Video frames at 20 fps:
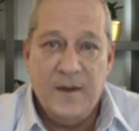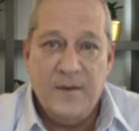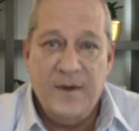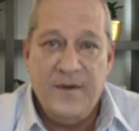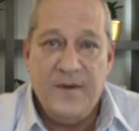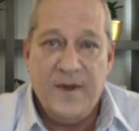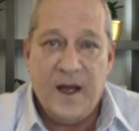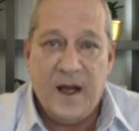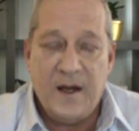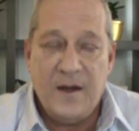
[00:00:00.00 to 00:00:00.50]

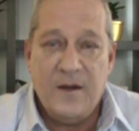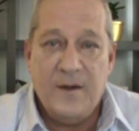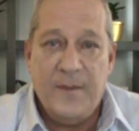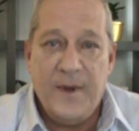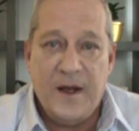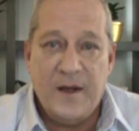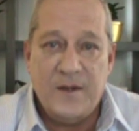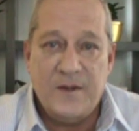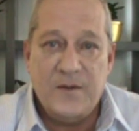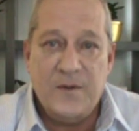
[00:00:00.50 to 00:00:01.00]
We've got
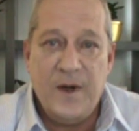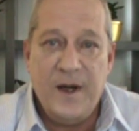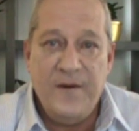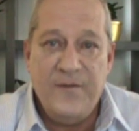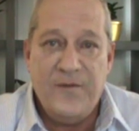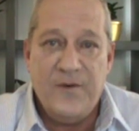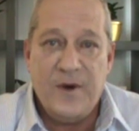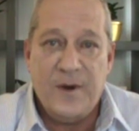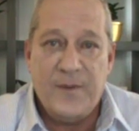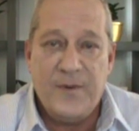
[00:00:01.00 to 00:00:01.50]
about
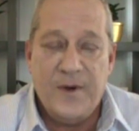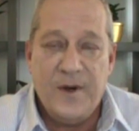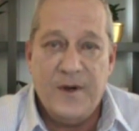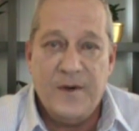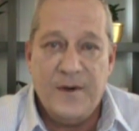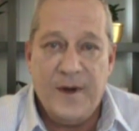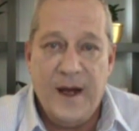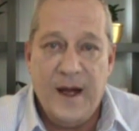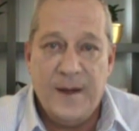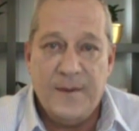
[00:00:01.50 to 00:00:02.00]
24
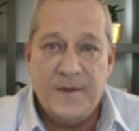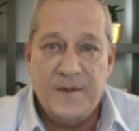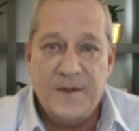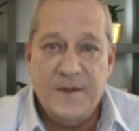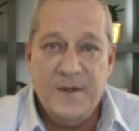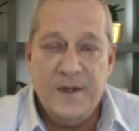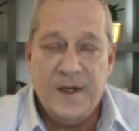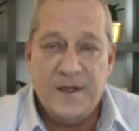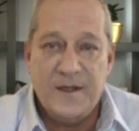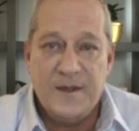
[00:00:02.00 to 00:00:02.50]
programs,
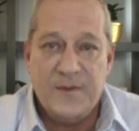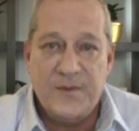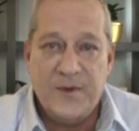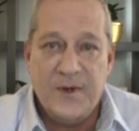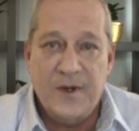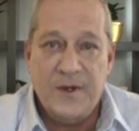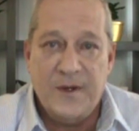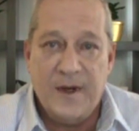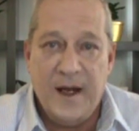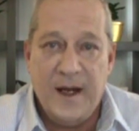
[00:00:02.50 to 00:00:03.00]
two dozen
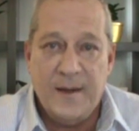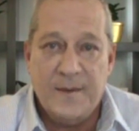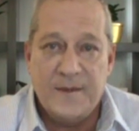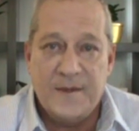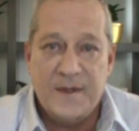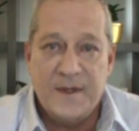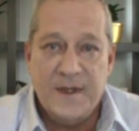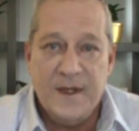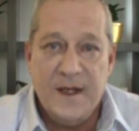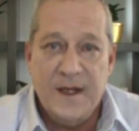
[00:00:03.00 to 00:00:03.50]

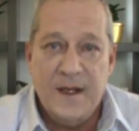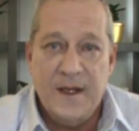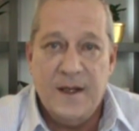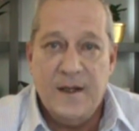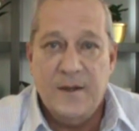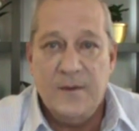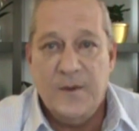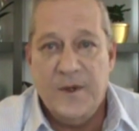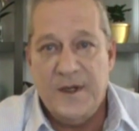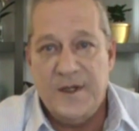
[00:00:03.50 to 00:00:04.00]
programs,
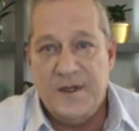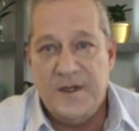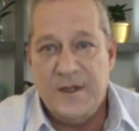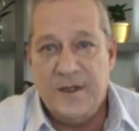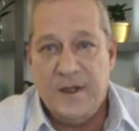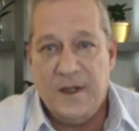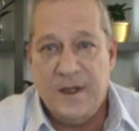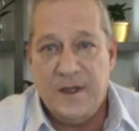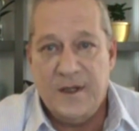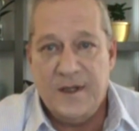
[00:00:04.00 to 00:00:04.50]

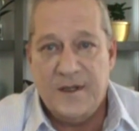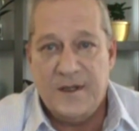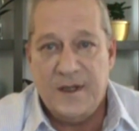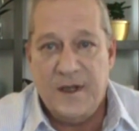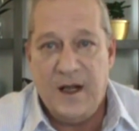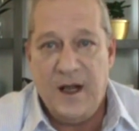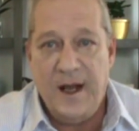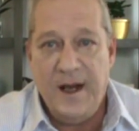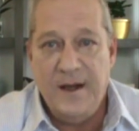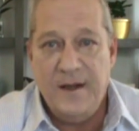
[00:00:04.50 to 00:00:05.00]
which are
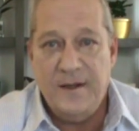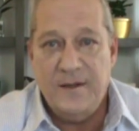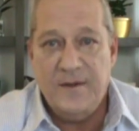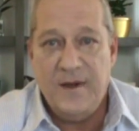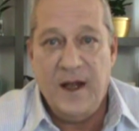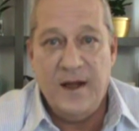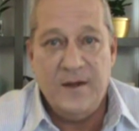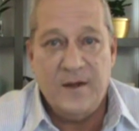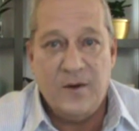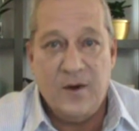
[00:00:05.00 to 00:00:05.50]
designed,
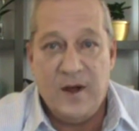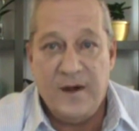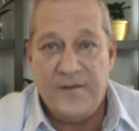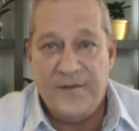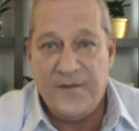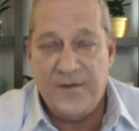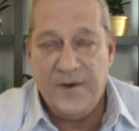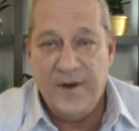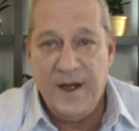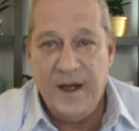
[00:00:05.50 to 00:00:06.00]
and they're all
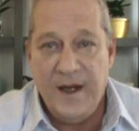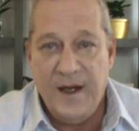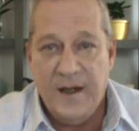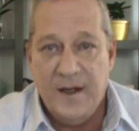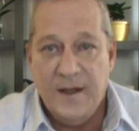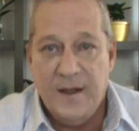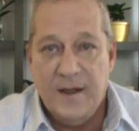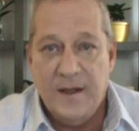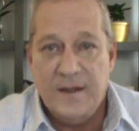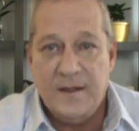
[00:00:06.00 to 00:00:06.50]
free,
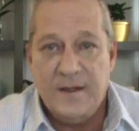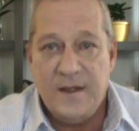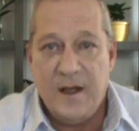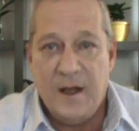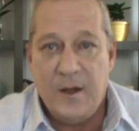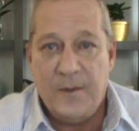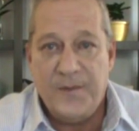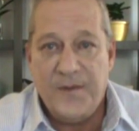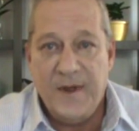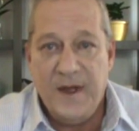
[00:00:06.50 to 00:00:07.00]
to
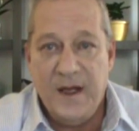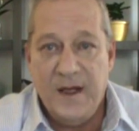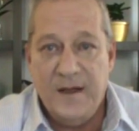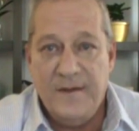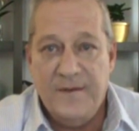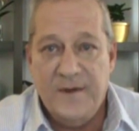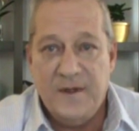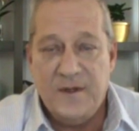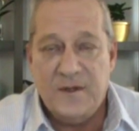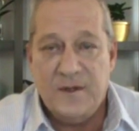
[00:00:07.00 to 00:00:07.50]
help the
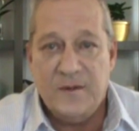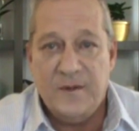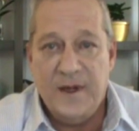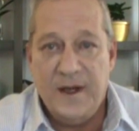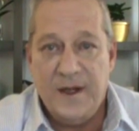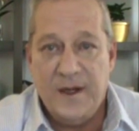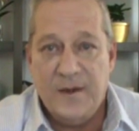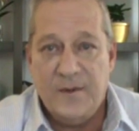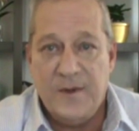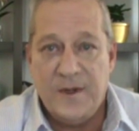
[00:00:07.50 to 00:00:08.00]
individual,
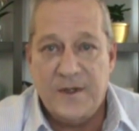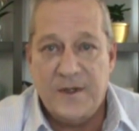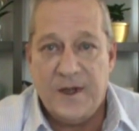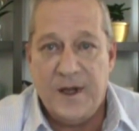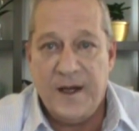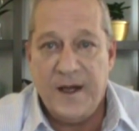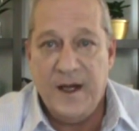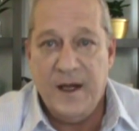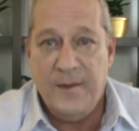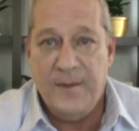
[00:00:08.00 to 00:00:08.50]
whether we're
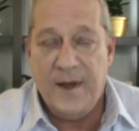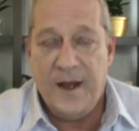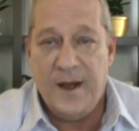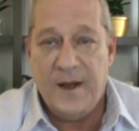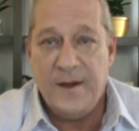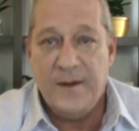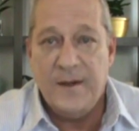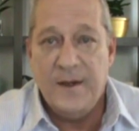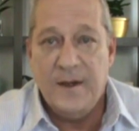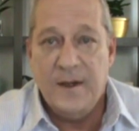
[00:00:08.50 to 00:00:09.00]
talking
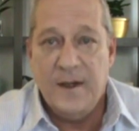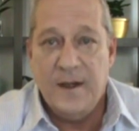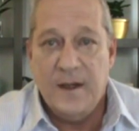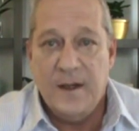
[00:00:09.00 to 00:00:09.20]
about